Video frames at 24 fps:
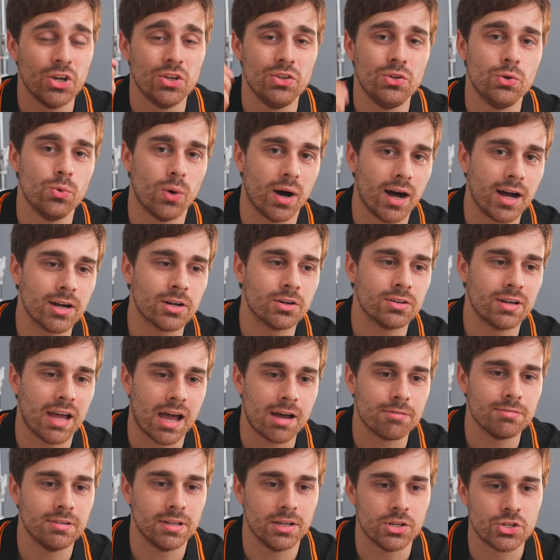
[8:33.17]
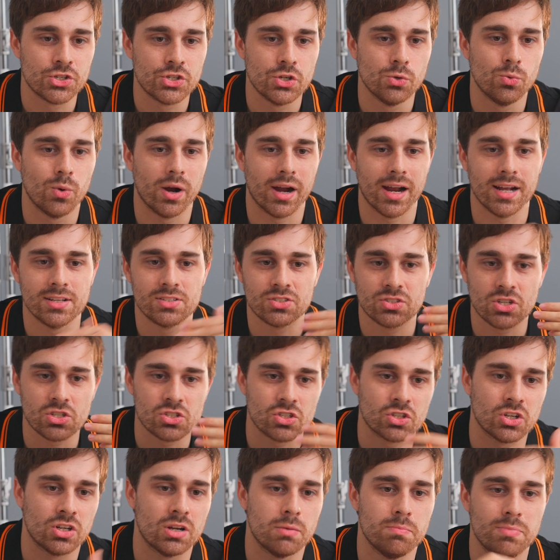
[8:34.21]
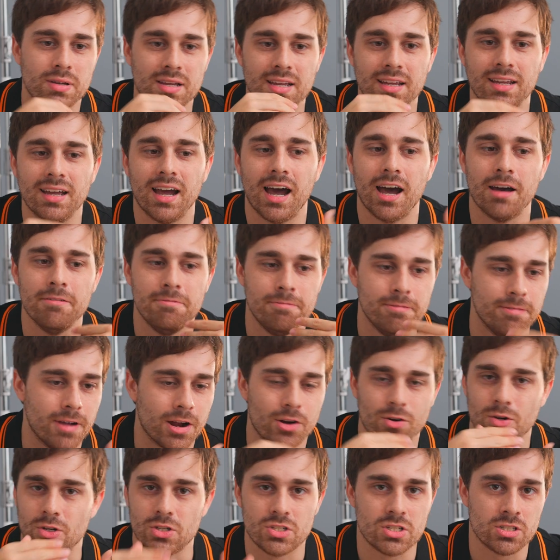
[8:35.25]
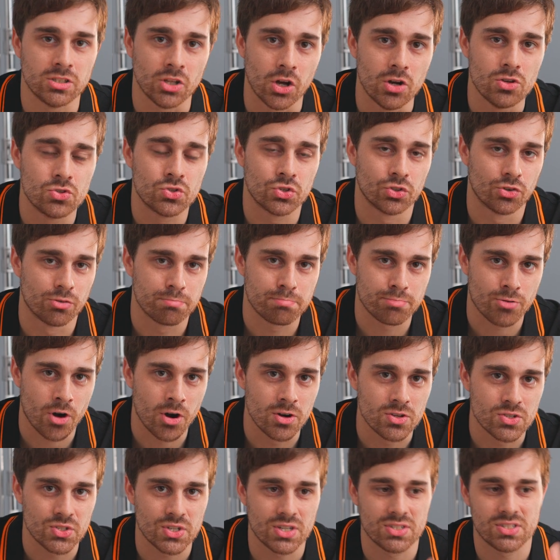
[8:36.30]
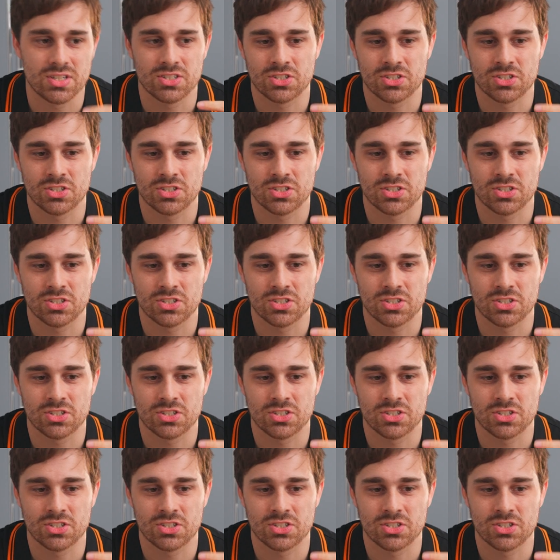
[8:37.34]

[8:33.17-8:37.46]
you are going to have an issue where it's just going to be a very slow sort of process.